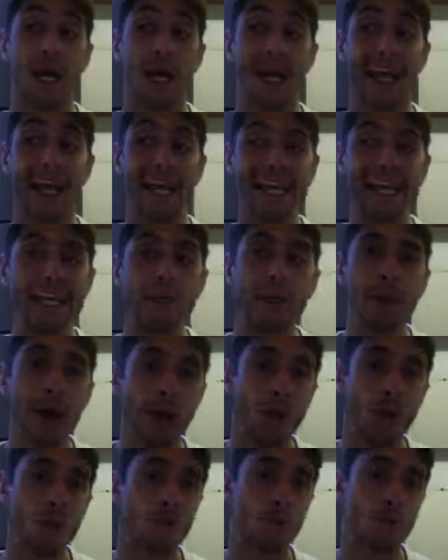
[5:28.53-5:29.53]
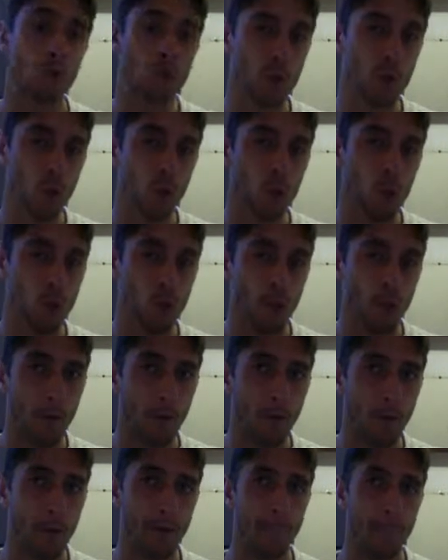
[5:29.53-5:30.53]
any powerful tool,
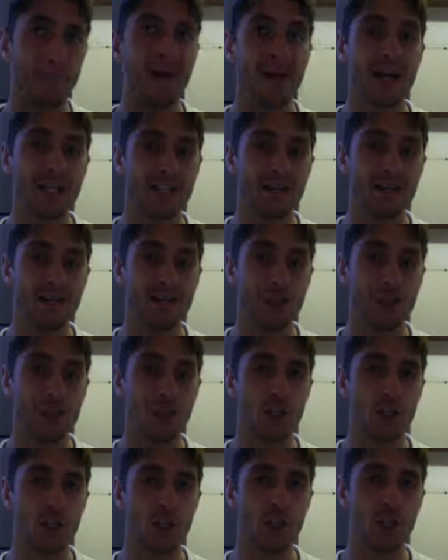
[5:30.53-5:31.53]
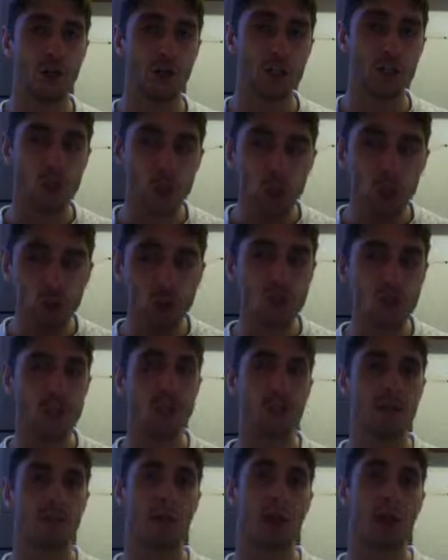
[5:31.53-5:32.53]
by definition, there's usually
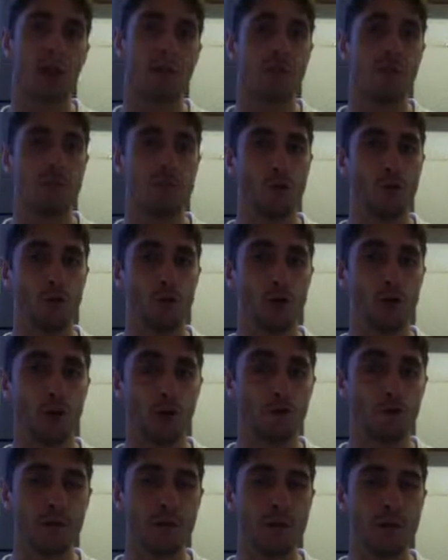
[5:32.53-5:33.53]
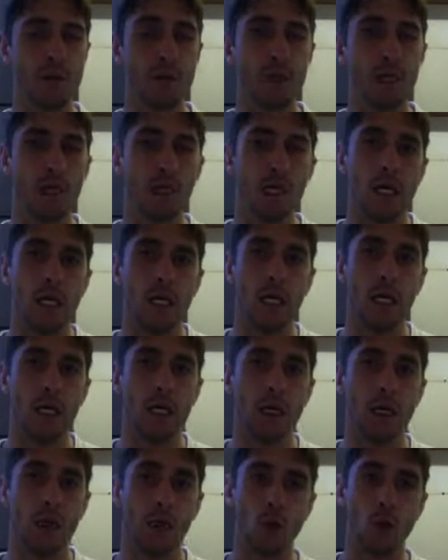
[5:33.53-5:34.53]
some kind of learning curve, and
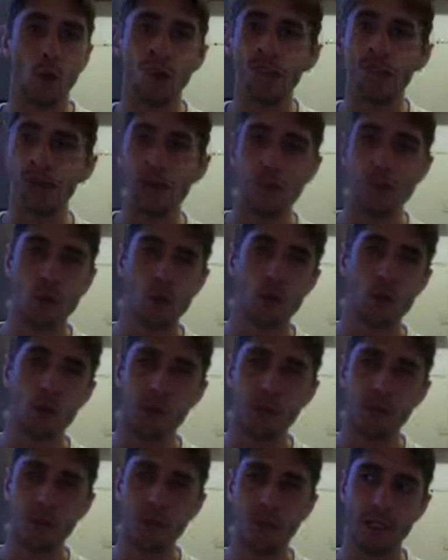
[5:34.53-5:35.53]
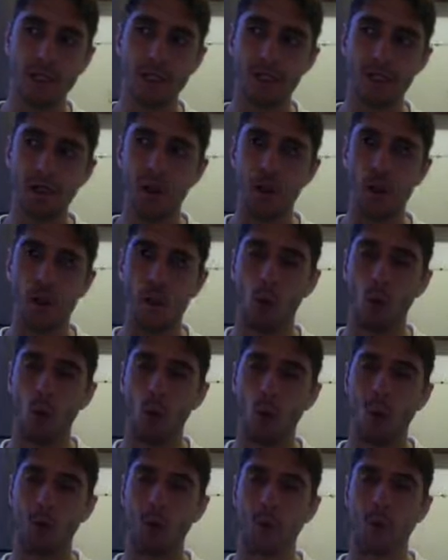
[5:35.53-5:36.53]
Divi is no different, even though
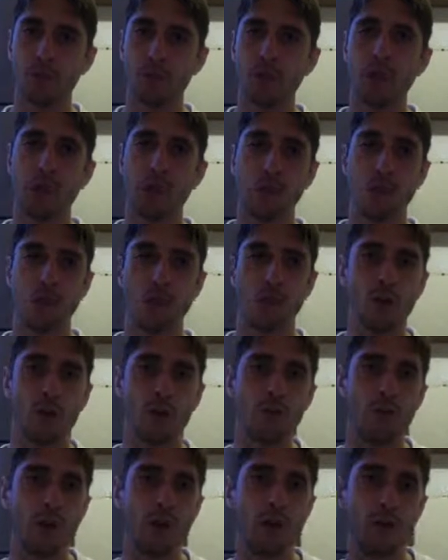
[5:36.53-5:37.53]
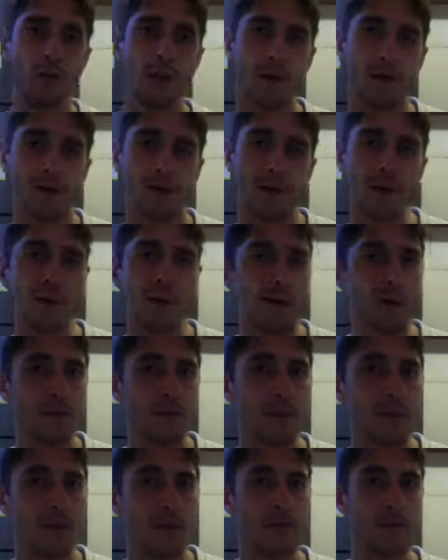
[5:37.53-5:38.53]
it's pretty intuitive, but at the same
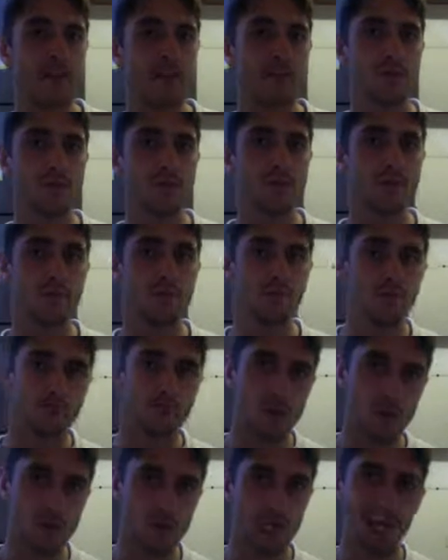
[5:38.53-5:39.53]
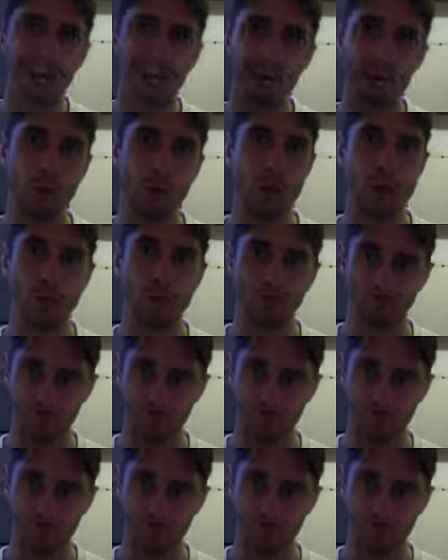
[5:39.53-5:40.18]
time, there's a lot to it.